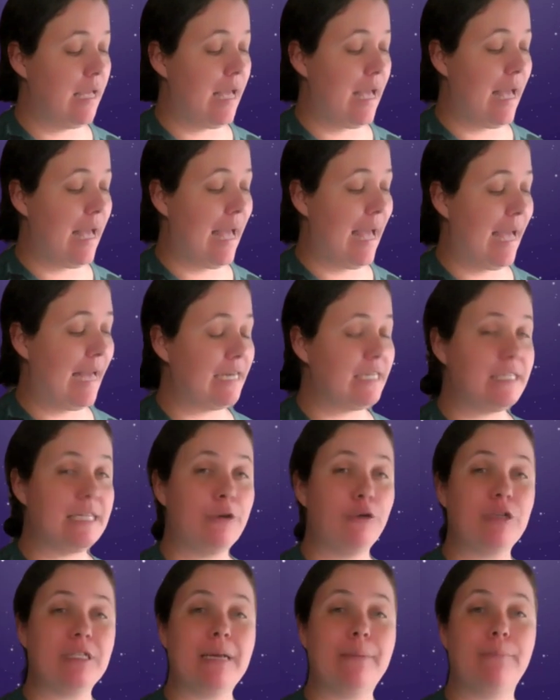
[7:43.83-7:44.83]
and there
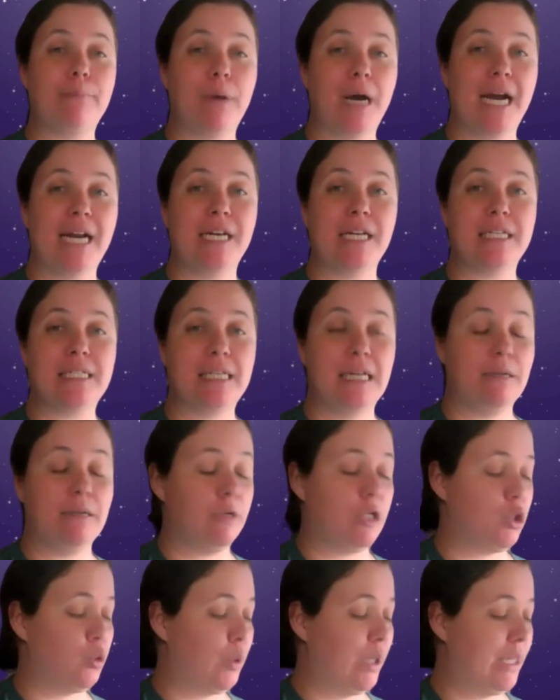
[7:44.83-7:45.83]
is a minus in
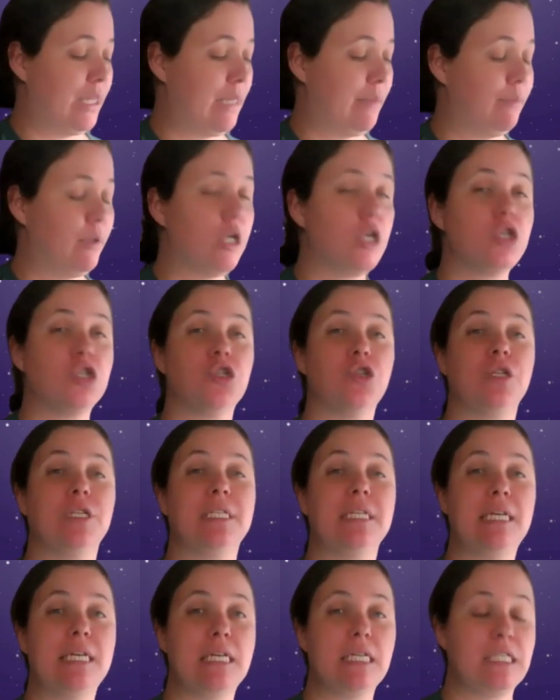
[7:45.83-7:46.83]
between them. So this
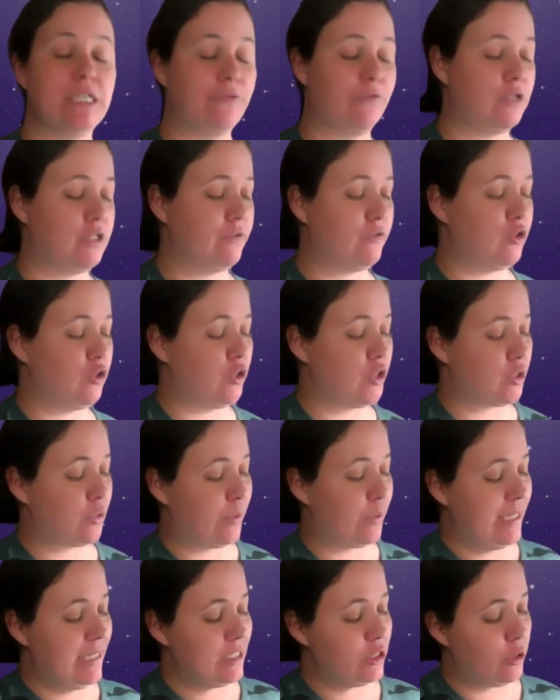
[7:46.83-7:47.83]
is difference of two
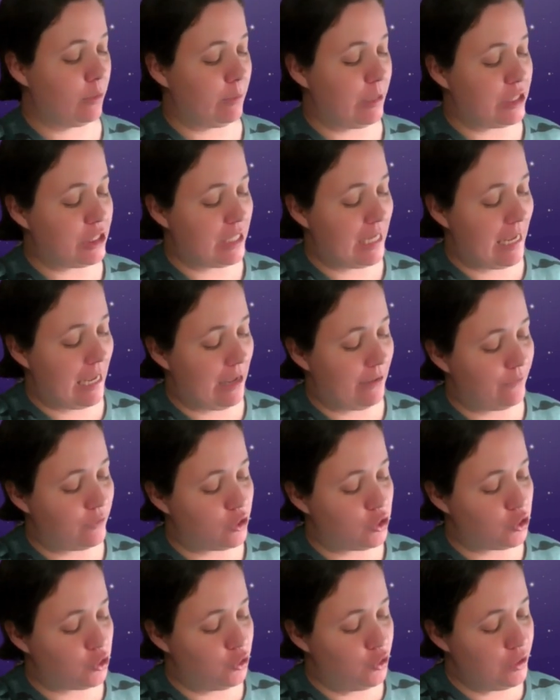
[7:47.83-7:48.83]
squares. So I'm going to have
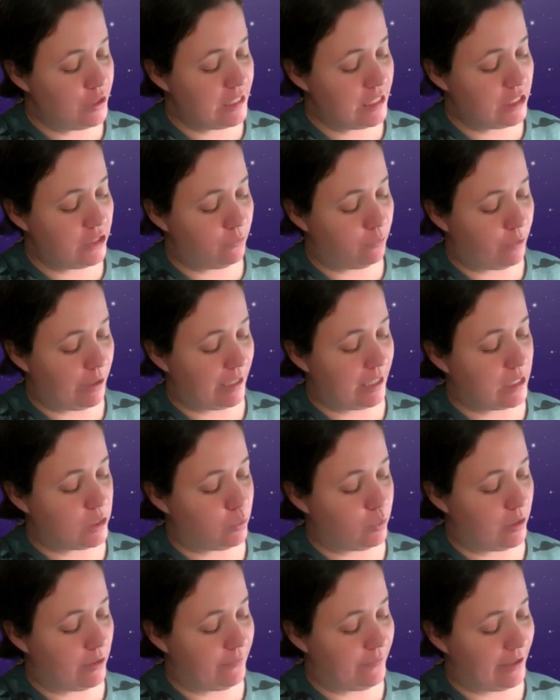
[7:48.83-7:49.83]
two sets of brackets
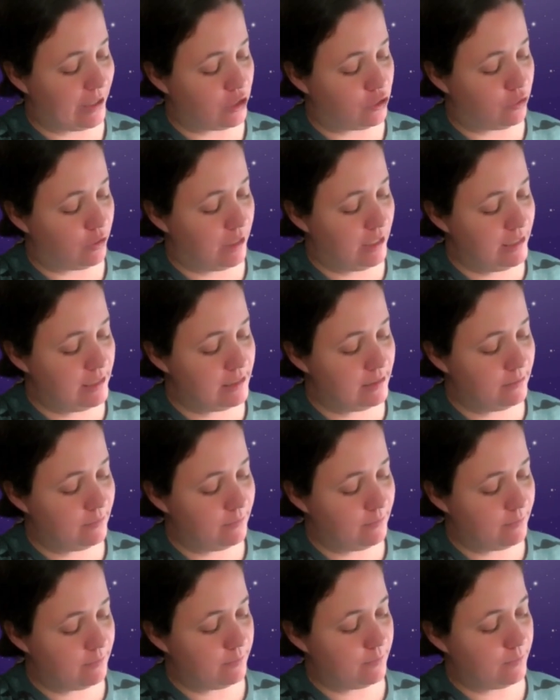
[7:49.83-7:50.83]
when I factorize,
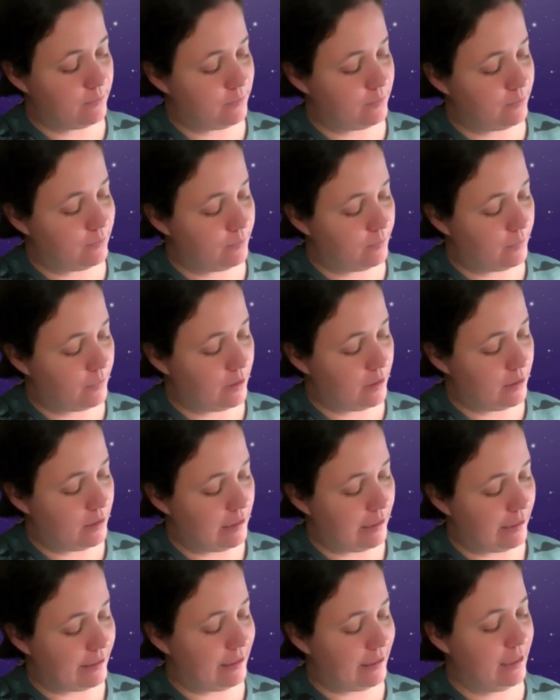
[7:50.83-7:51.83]

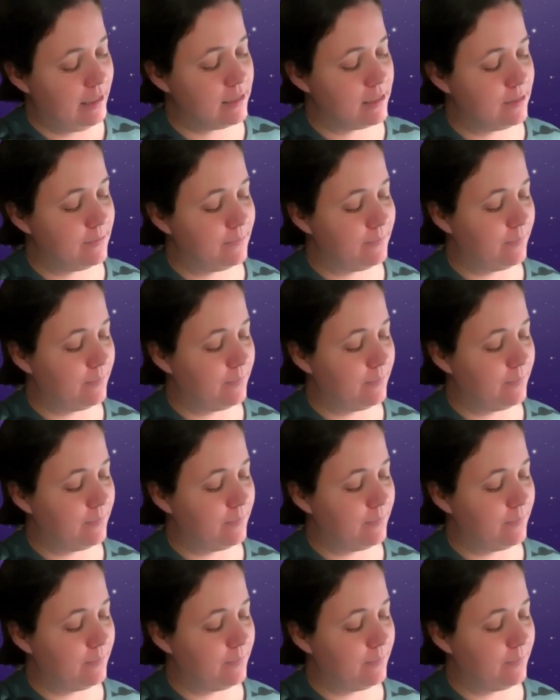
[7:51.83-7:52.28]
like that.